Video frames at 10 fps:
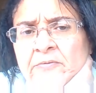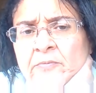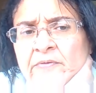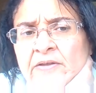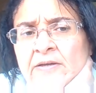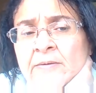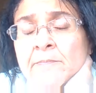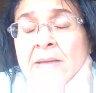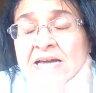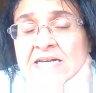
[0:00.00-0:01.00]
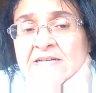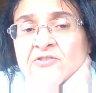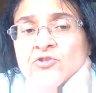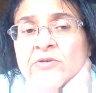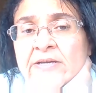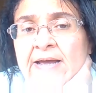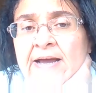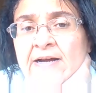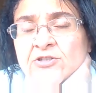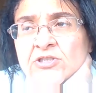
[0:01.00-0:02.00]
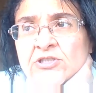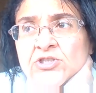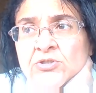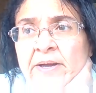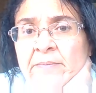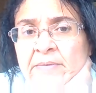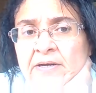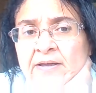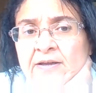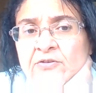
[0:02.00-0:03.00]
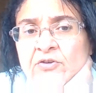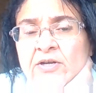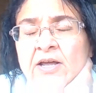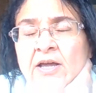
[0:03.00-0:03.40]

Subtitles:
With the emetics, you can actually do have medication